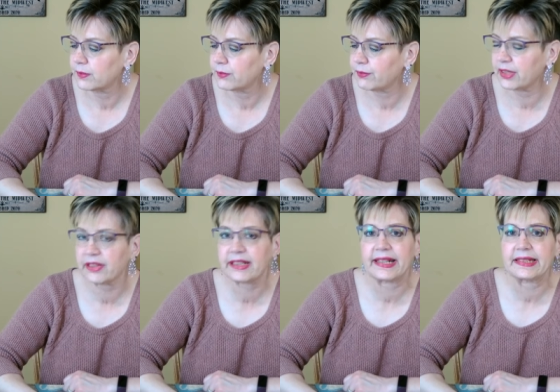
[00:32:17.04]

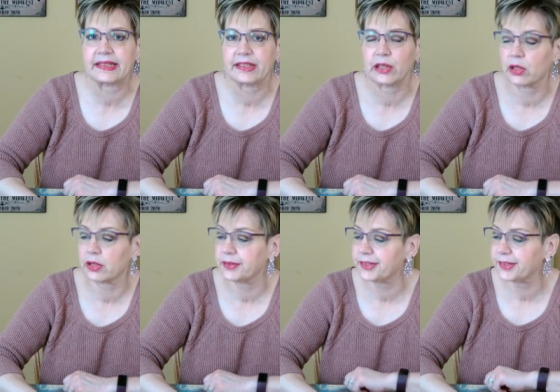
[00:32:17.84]
variegated
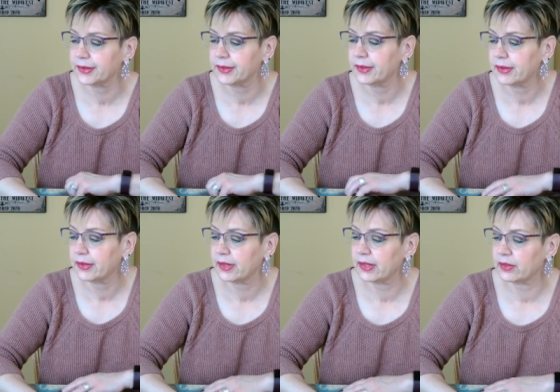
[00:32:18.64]
yarns.
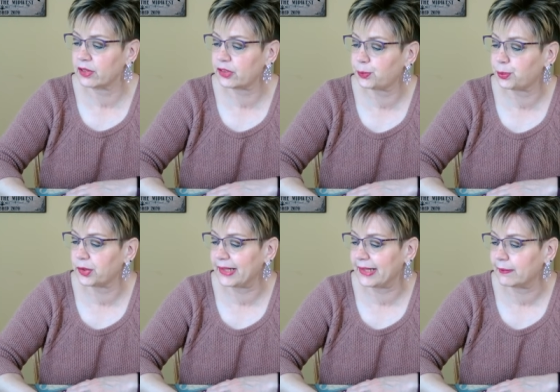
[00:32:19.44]
And it looks
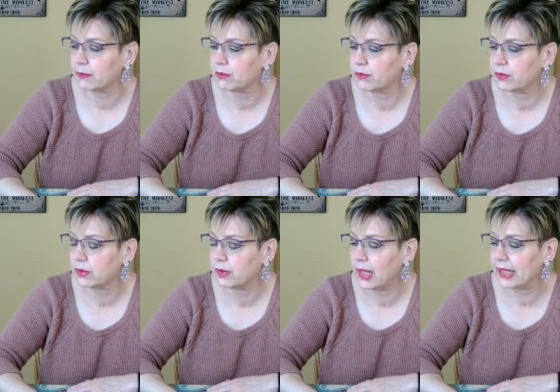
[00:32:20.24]
pretty.
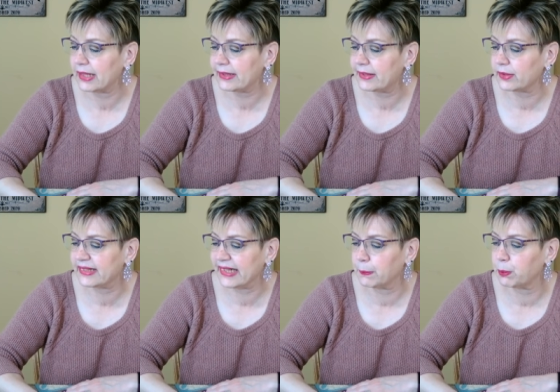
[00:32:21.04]
I like the
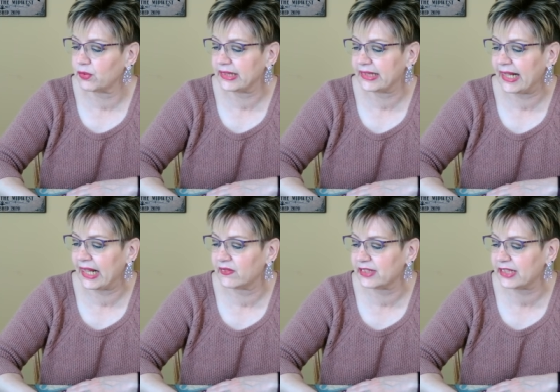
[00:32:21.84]
sample that they
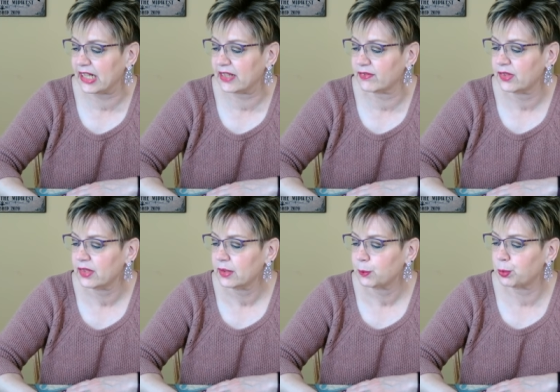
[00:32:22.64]
have. It's kind of
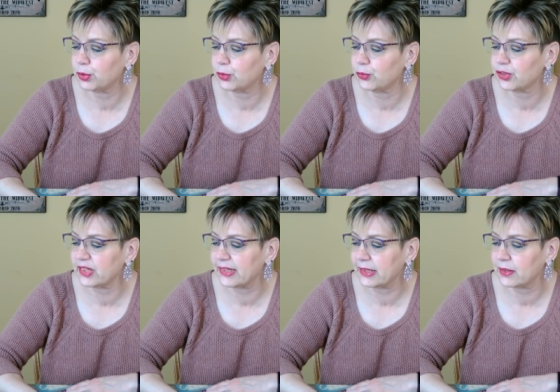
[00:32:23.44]
blues
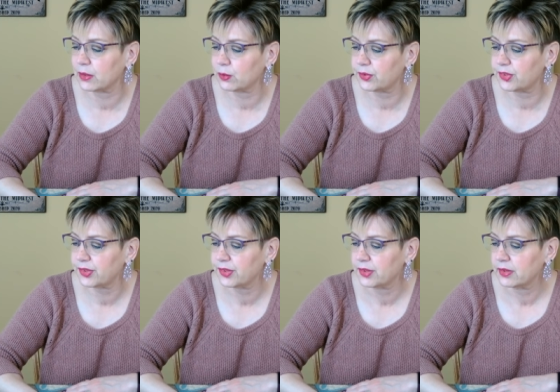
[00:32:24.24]
and yellows
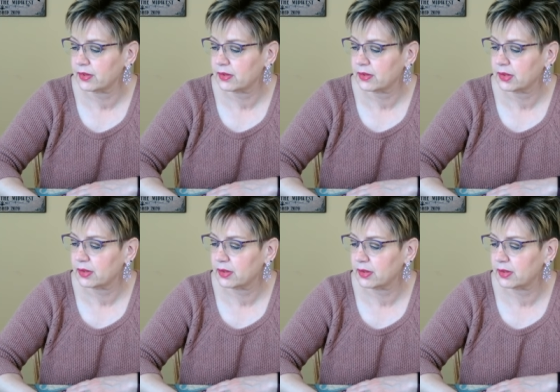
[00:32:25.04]

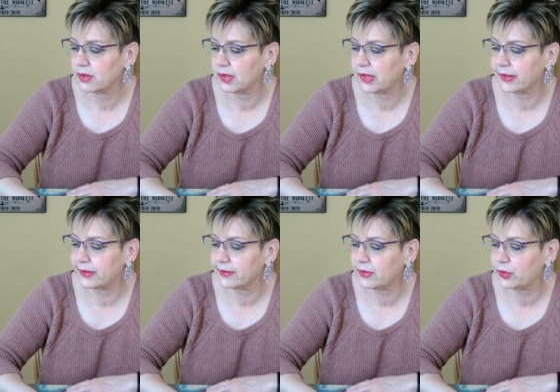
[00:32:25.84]

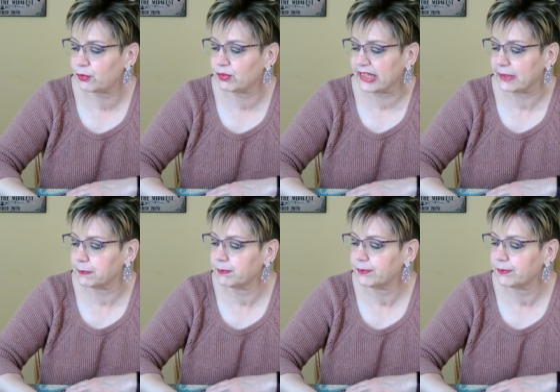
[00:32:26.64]
and cream.